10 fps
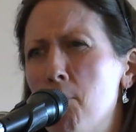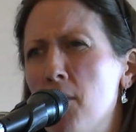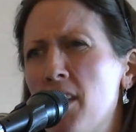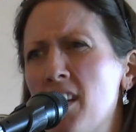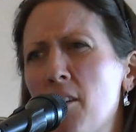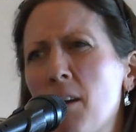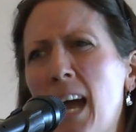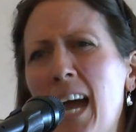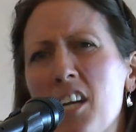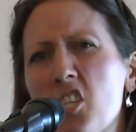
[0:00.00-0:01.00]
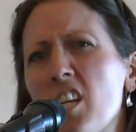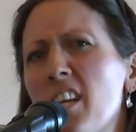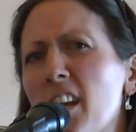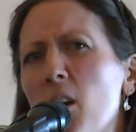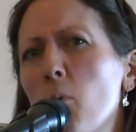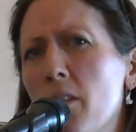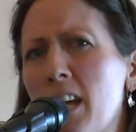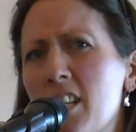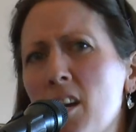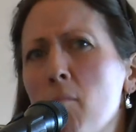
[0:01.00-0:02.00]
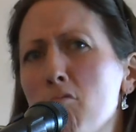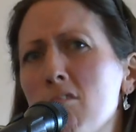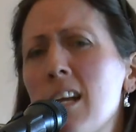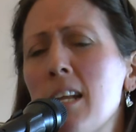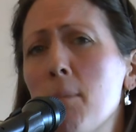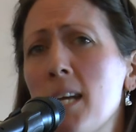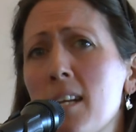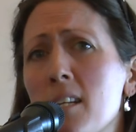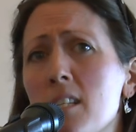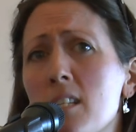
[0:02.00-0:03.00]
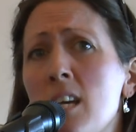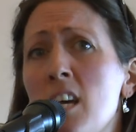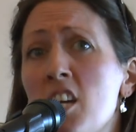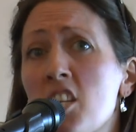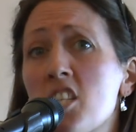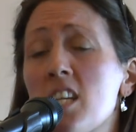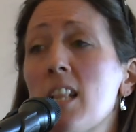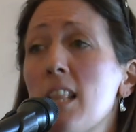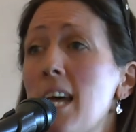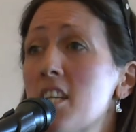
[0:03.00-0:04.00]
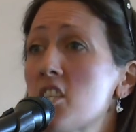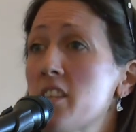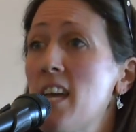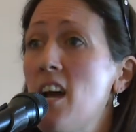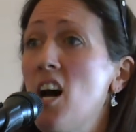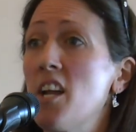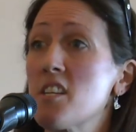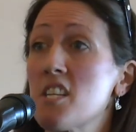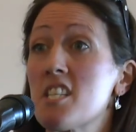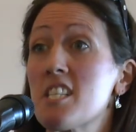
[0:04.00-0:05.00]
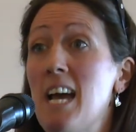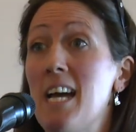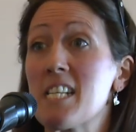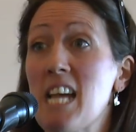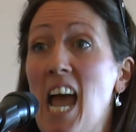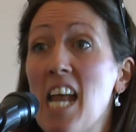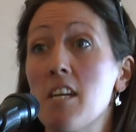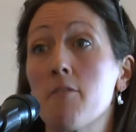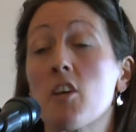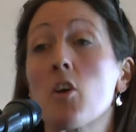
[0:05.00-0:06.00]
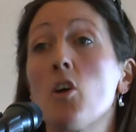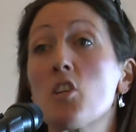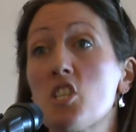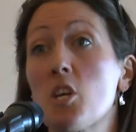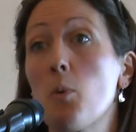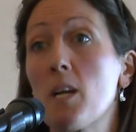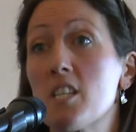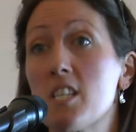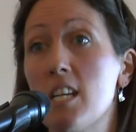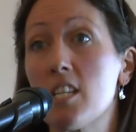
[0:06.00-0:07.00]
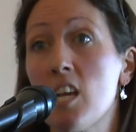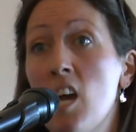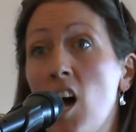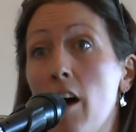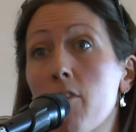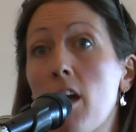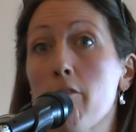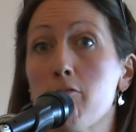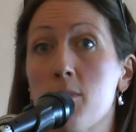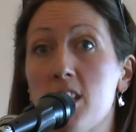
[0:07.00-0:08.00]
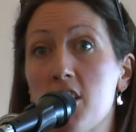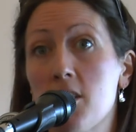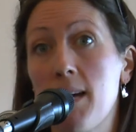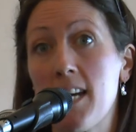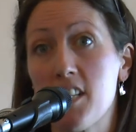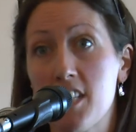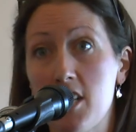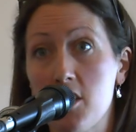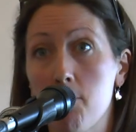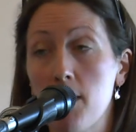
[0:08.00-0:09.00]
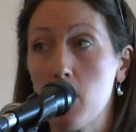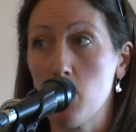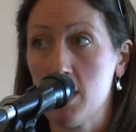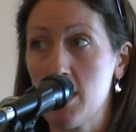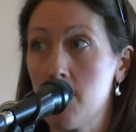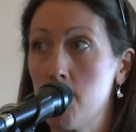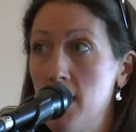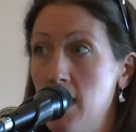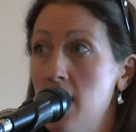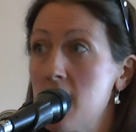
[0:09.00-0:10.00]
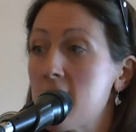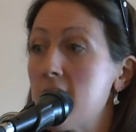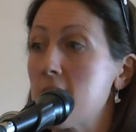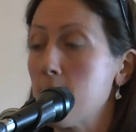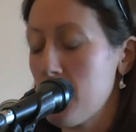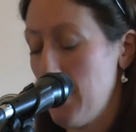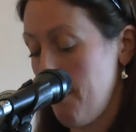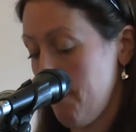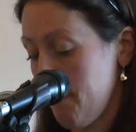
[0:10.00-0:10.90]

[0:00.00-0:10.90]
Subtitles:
but they don't actually know what that term really means. still less do they understand any of the consequences of going from system A to system B or system B to system C.